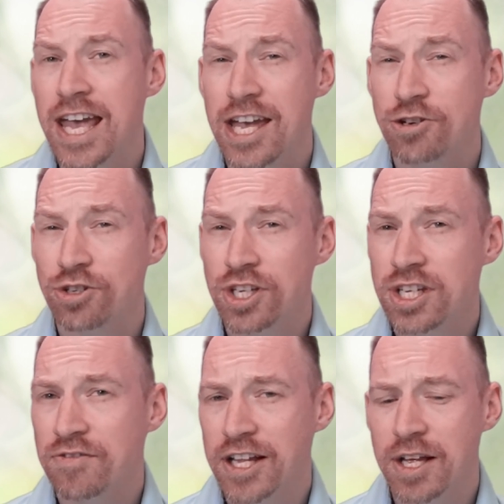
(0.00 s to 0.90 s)
It usually
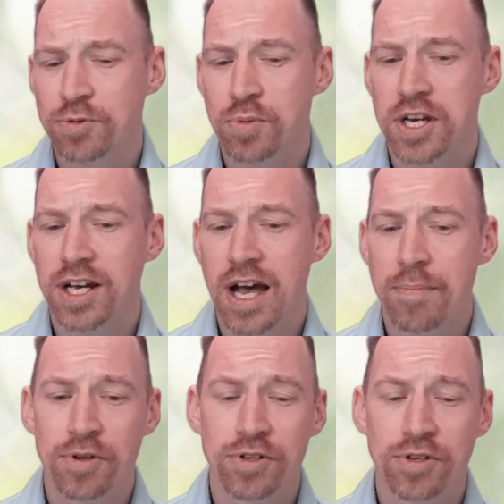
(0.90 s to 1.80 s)
develops within a
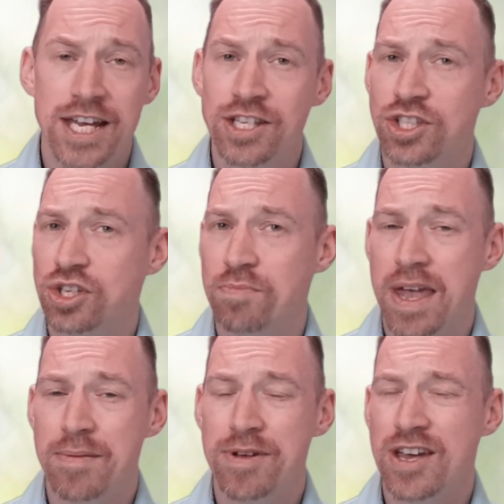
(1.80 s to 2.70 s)
couple days to
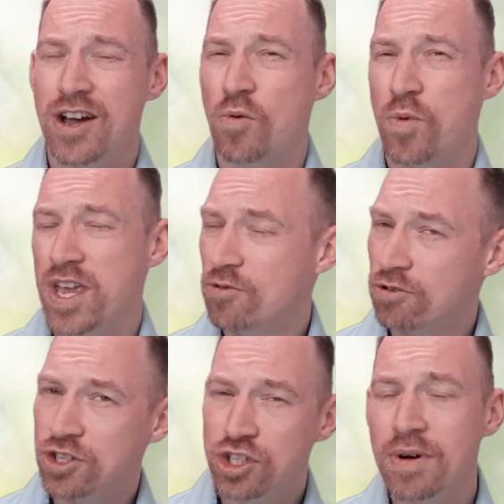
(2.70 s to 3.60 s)
maybe a week
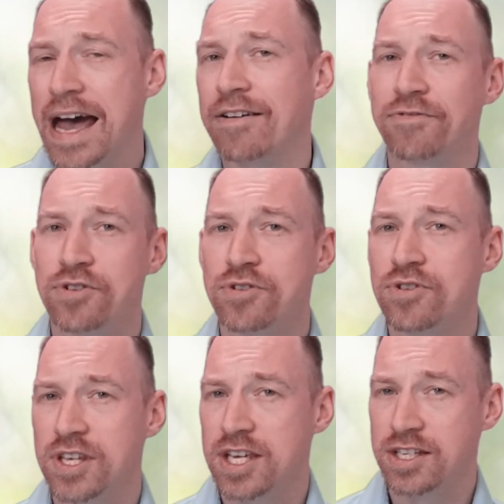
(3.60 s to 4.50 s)
or two after
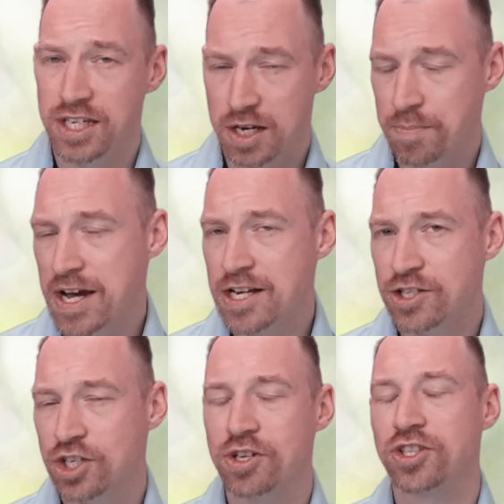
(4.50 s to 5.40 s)
the tick bite.
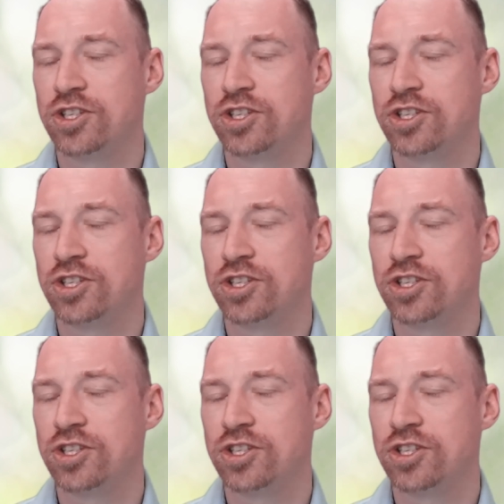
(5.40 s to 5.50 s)
So this